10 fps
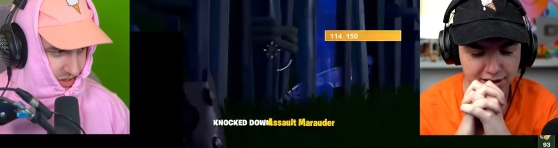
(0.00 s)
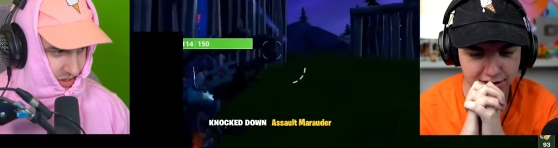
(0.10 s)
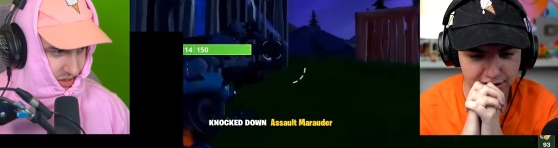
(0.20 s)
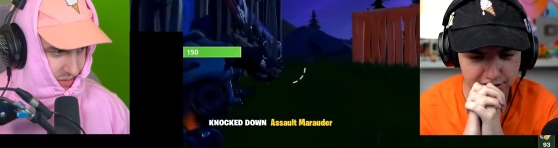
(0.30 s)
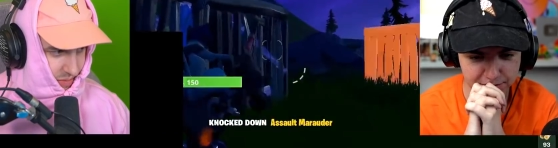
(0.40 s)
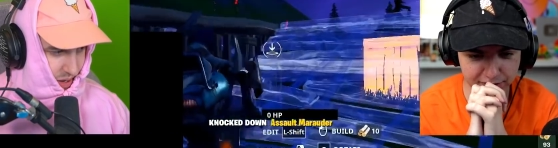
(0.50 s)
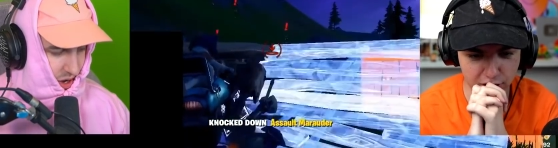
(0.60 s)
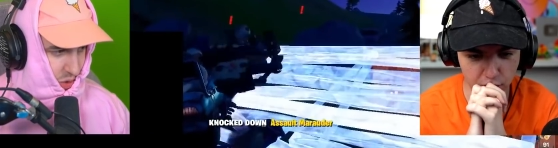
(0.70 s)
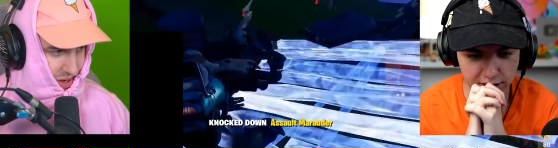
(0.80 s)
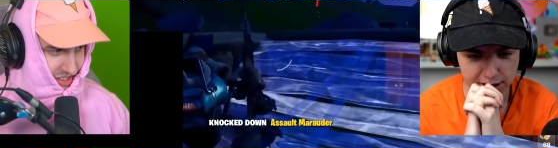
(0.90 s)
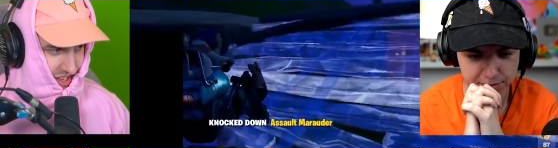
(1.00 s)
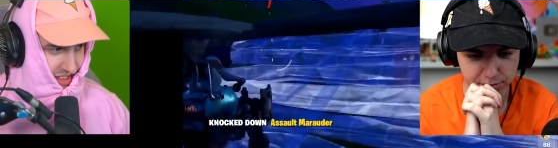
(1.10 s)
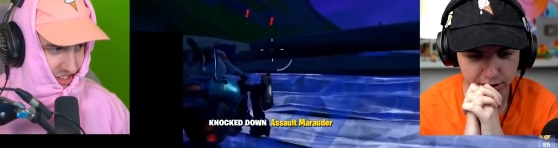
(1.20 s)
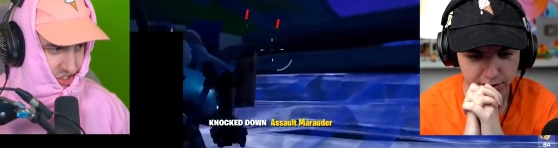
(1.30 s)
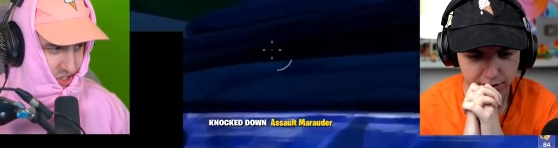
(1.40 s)
Speaker 1: Who is it? There's
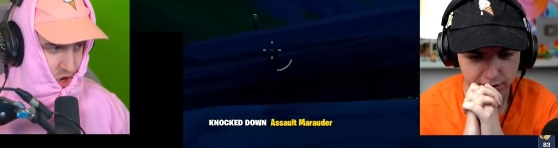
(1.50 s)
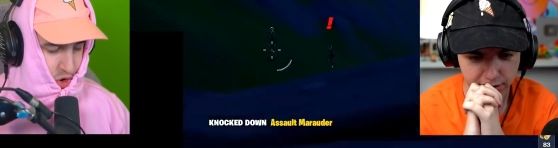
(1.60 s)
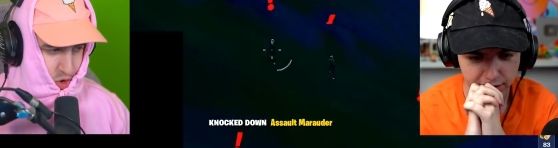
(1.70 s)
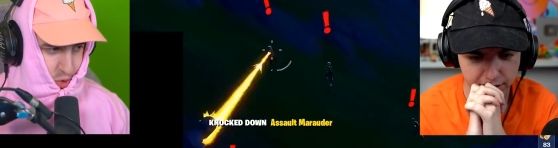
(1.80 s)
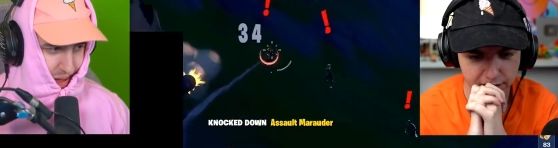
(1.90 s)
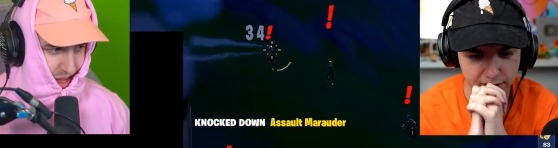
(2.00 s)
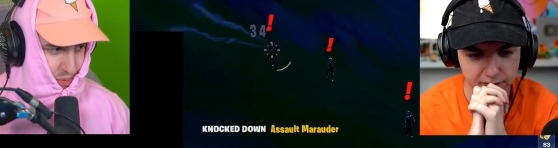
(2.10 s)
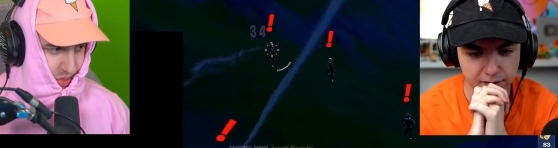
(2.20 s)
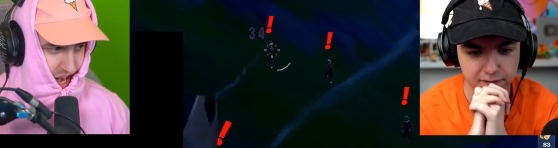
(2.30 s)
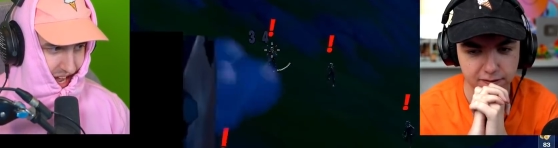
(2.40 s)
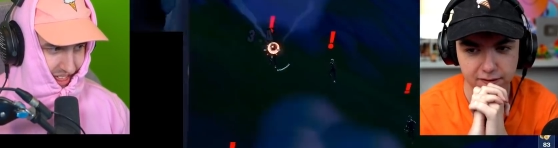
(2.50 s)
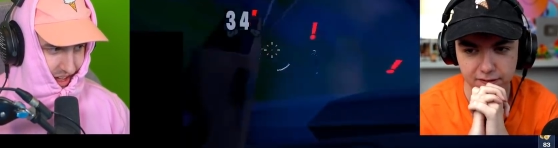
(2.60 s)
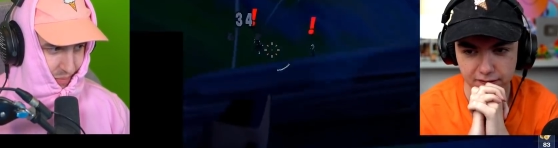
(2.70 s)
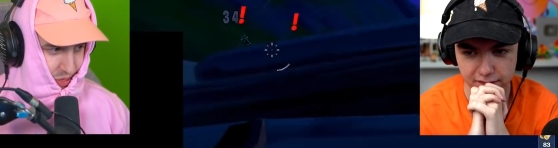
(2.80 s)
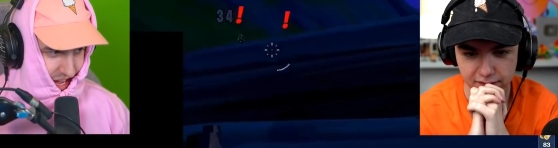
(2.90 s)
two people that I, I'm
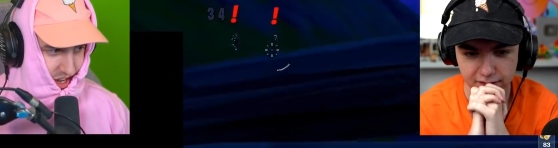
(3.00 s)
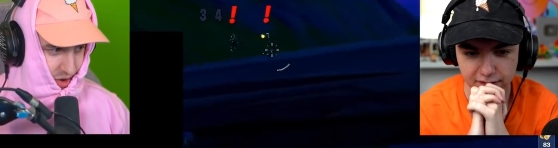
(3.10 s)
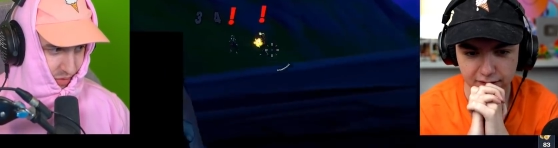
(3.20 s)
thinking of